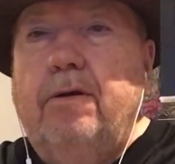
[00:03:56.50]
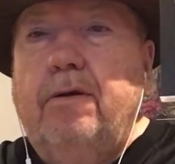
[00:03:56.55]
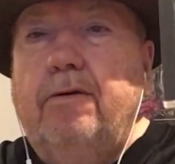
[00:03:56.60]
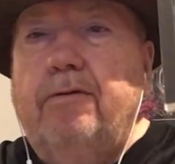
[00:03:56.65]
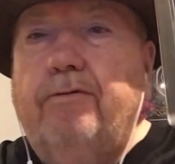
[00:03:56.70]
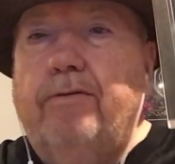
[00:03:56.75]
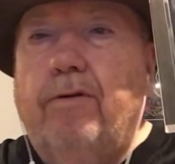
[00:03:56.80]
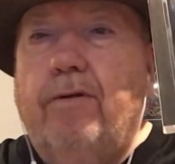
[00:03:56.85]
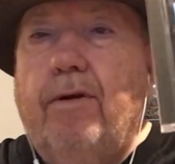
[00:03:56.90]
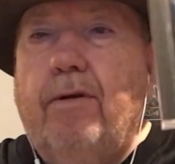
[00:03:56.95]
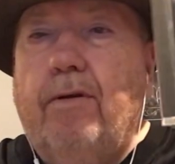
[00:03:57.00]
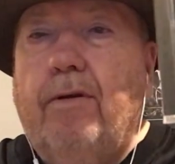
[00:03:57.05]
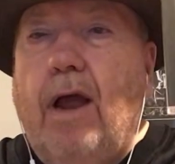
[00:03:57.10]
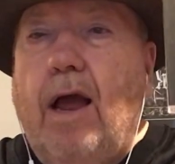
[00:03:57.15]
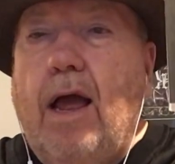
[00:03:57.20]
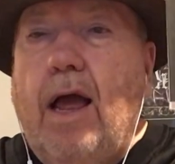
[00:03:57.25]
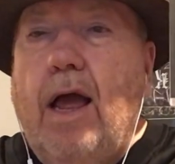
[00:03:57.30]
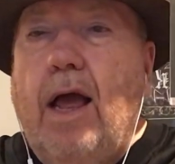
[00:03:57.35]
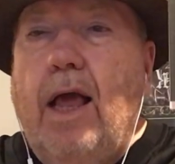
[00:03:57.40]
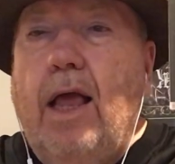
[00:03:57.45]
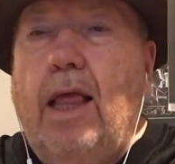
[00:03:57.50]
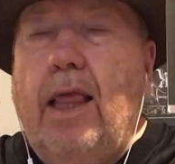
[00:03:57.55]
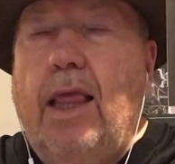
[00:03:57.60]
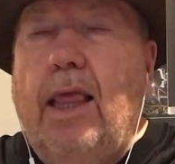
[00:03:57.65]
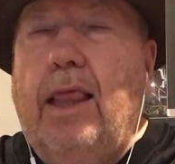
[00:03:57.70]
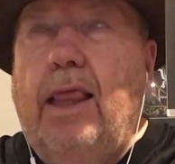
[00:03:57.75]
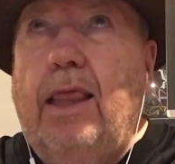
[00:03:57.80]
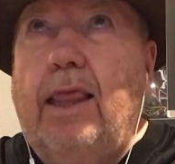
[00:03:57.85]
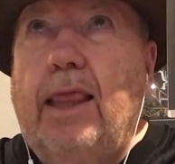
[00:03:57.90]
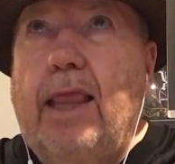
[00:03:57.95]
for
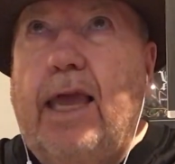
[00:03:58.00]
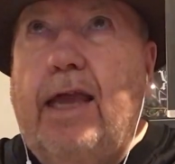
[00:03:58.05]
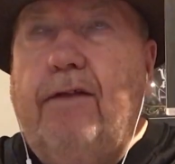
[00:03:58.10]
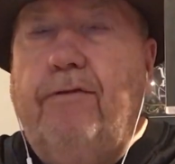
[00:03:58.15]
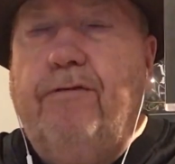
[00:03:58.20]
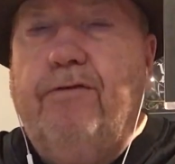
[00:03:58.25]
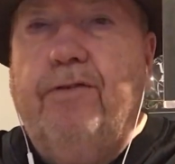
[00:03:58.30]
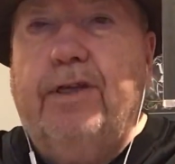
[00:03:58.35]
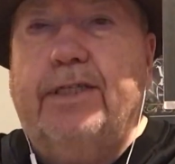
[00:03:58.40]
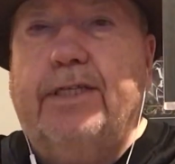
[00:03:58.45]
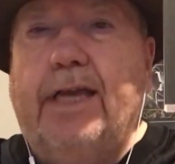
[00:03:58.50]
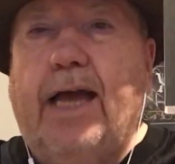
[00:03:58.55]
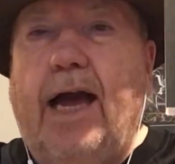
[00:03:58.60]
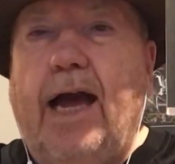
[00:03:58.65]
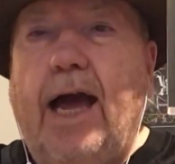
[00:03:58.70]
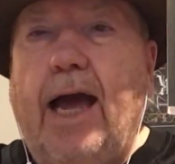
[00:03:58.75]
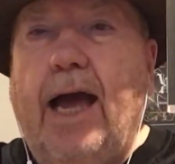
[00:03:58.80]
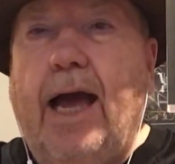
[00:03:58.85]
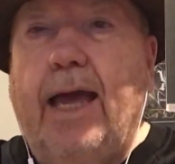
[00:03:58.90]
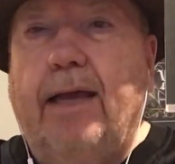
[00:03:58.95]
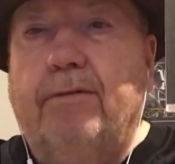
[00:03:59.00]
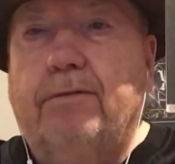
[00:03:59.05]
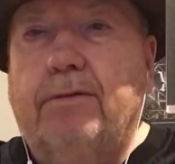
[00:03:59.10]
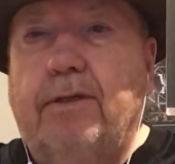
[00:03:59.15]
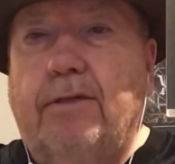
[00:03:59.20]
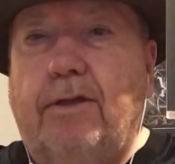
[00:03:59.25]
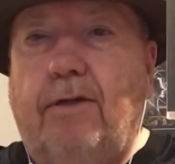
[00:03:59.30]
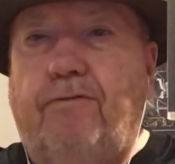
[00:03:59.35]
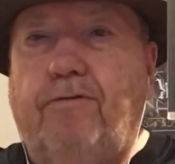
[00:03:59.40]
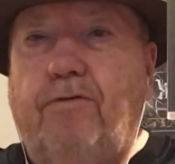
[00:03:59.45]
Late for the Sky. I
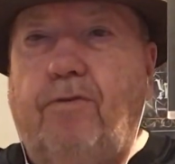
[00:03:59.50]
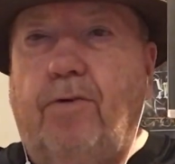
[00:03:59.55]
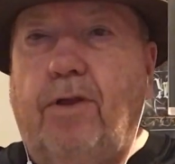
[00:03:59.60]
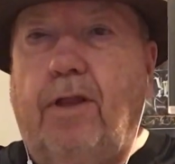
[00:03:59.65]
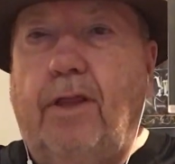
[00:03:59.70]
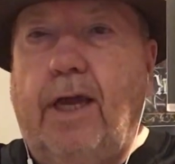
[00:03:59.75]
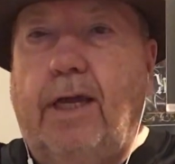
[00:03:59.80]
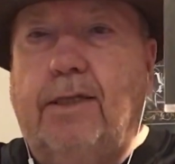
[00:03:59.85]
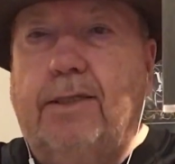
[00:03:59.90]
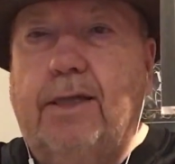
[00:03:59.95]
should say For the Late